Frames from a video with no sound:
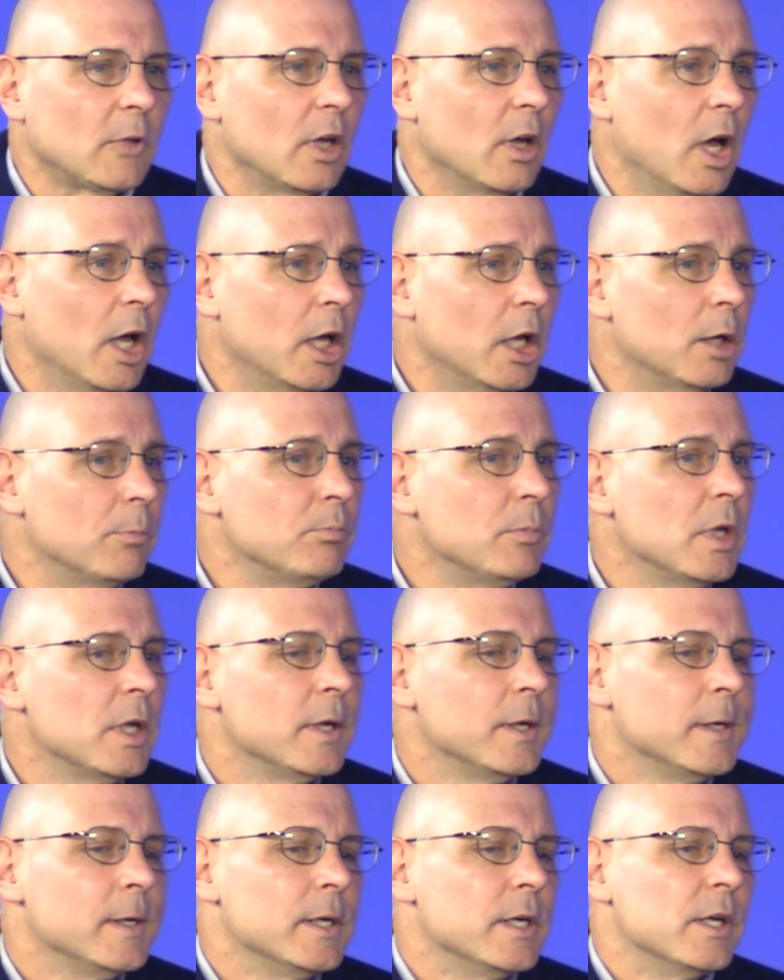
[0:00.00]
Mm. Um,
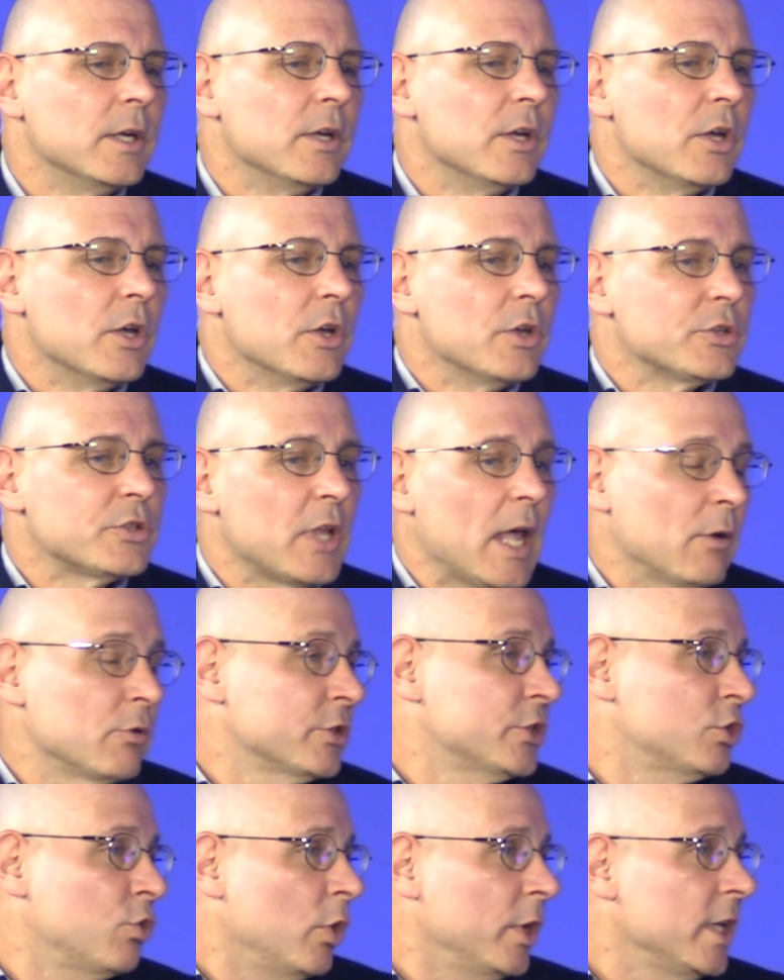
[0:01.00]
so that
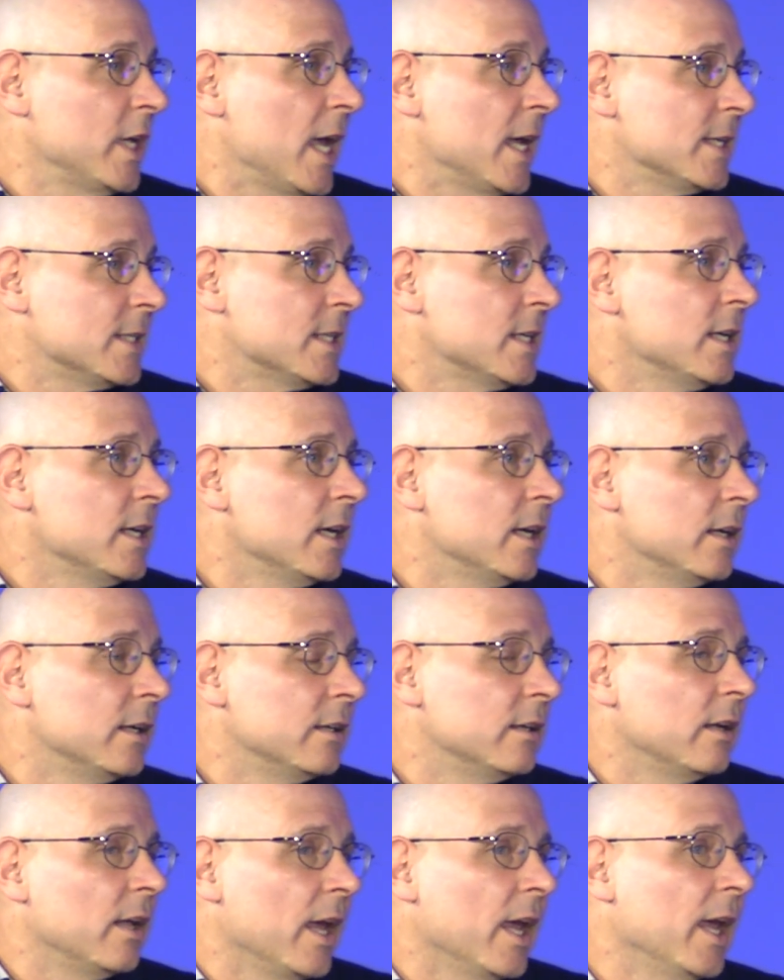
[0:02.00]
was
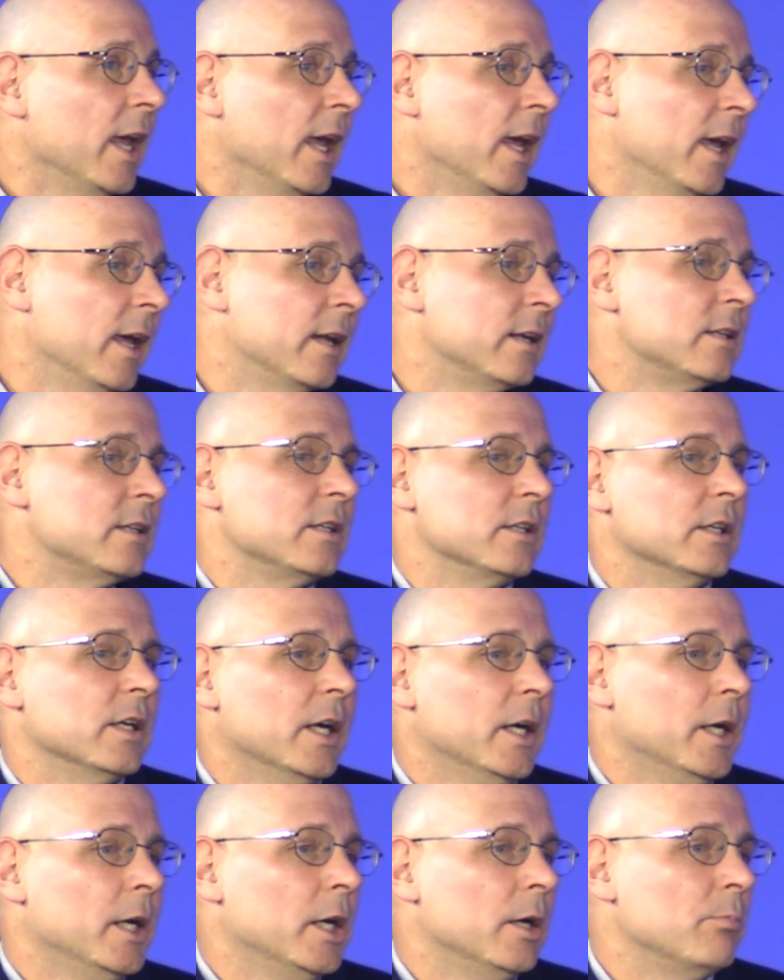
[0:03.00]
2018, and
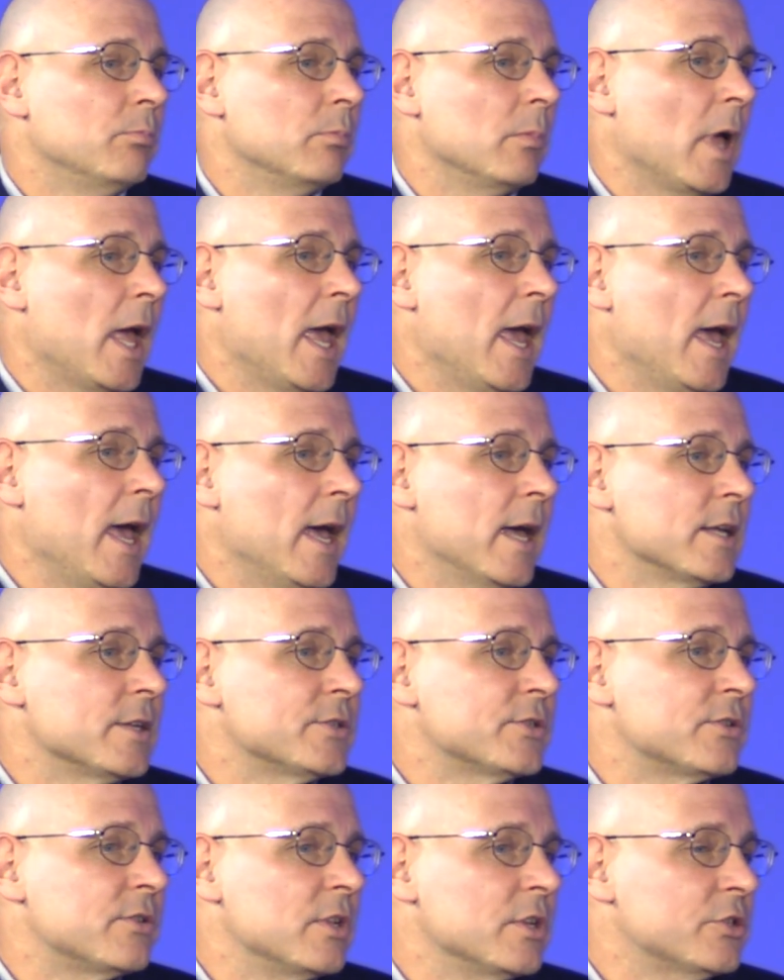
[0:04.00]
um,
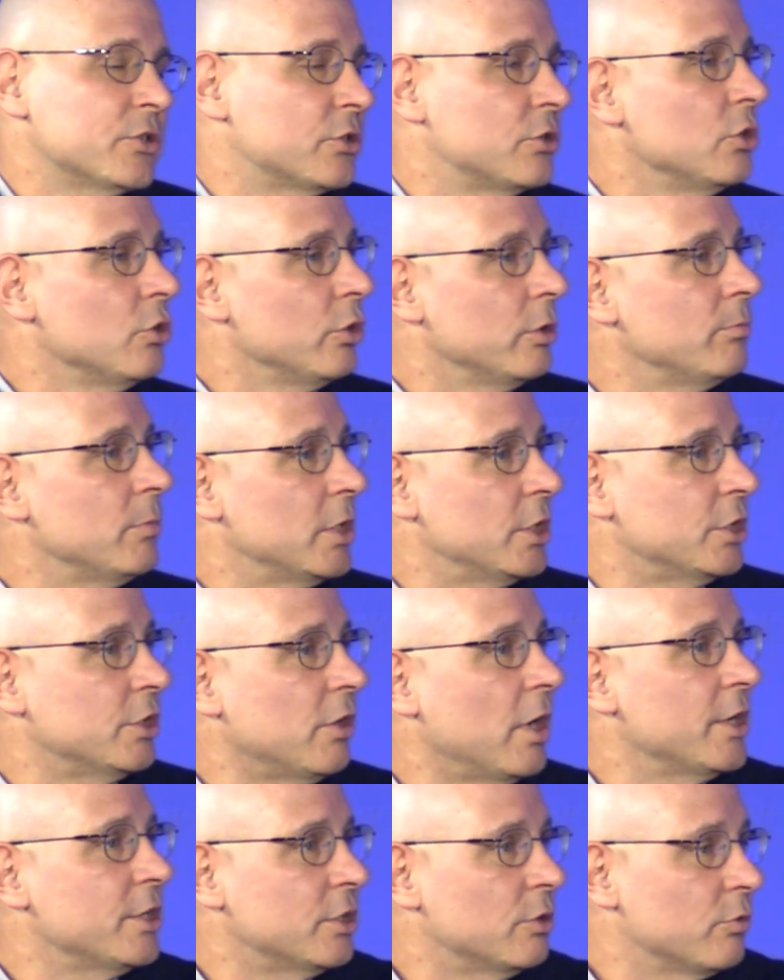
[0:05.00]
as this new
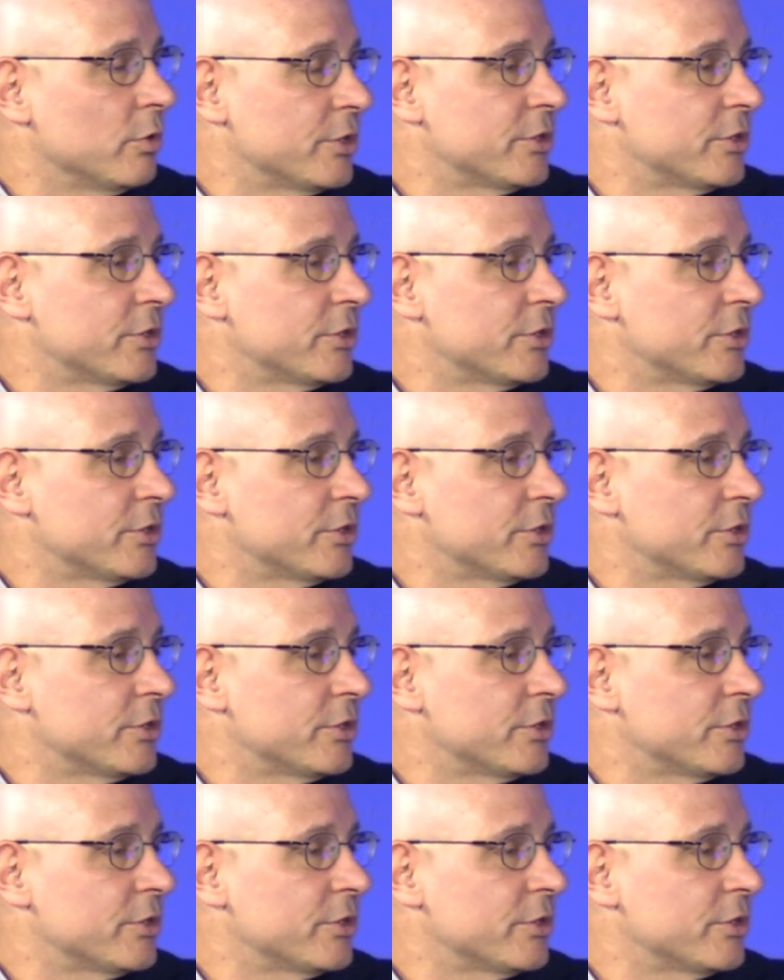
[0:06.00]
administration